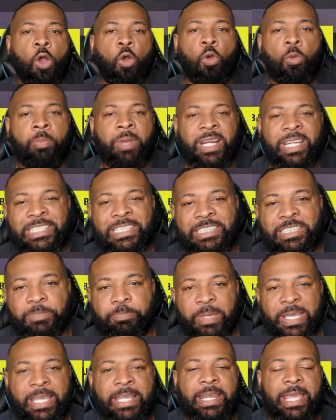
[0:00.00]
No money
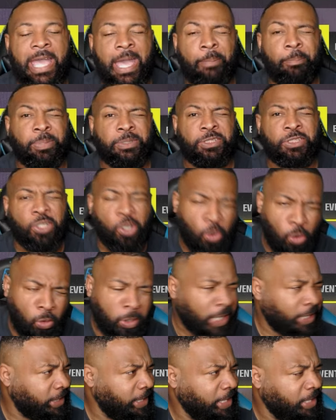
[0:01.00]
spent
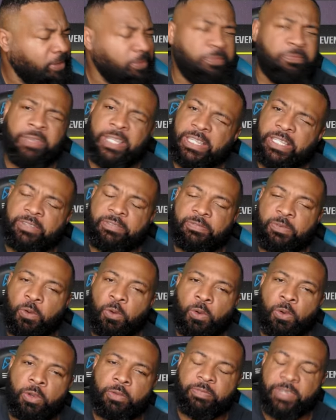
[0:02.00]
episode, I think
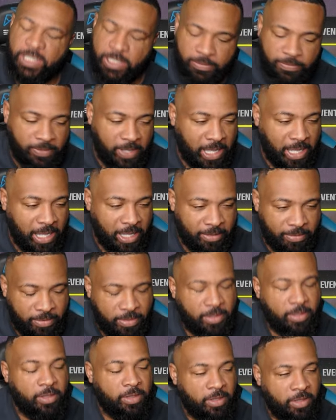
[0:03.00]
54, 55.
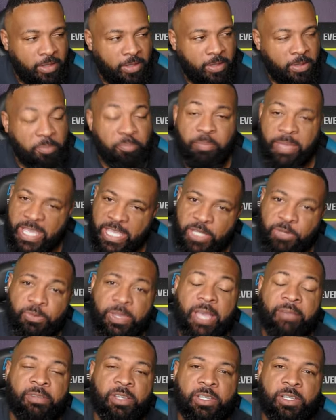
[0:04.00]
Man, do
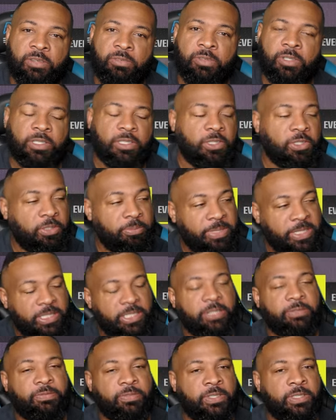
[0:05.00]
we have a good one. A little
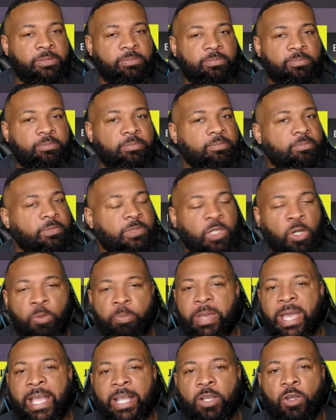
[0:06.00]
bit different,
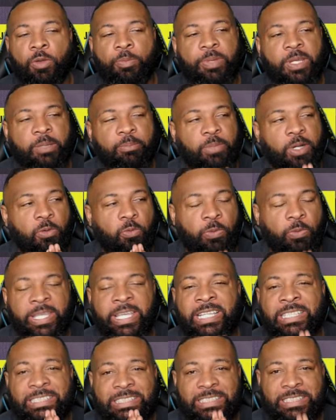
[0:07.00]
no pack opening, but
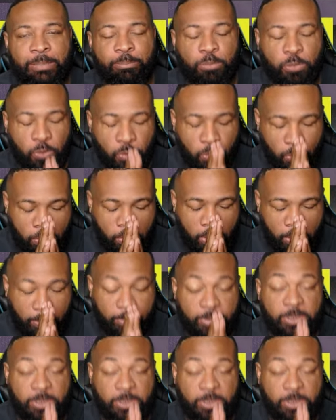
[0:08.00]
we assembled,